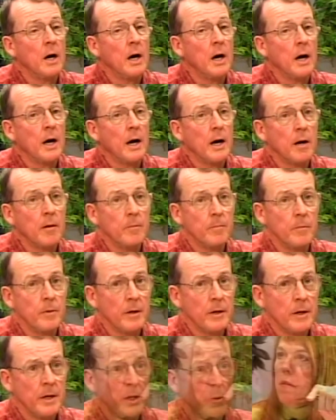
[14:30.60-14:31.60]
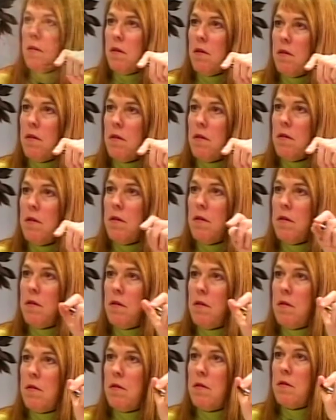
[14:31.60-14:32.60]
At one time, the
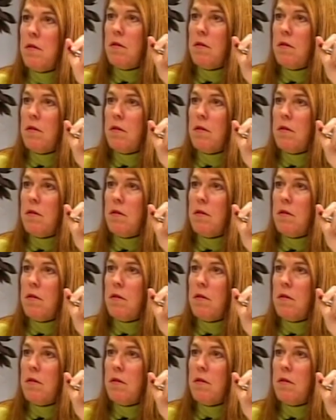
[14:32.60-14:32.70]
state